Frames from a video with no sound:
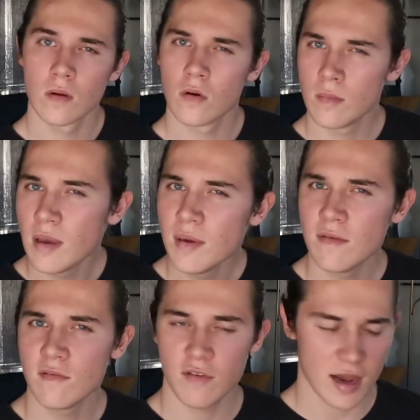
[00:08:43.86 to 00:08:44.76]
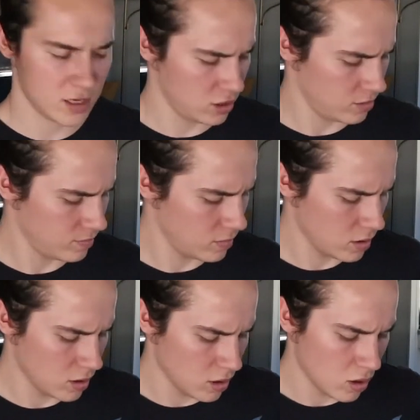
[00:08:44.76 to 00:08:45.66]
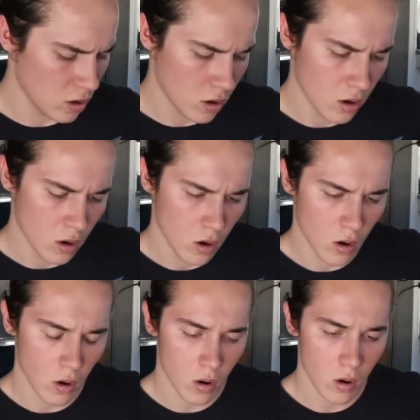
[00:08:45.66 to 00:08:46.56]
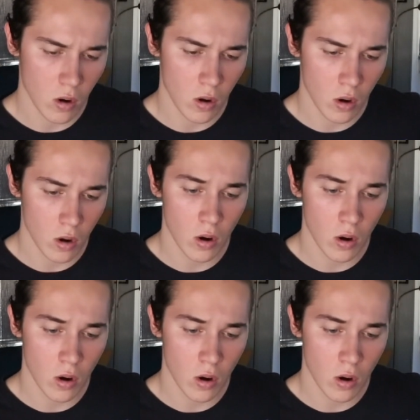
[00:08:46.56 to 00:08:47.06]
or maybe even faster. Oh.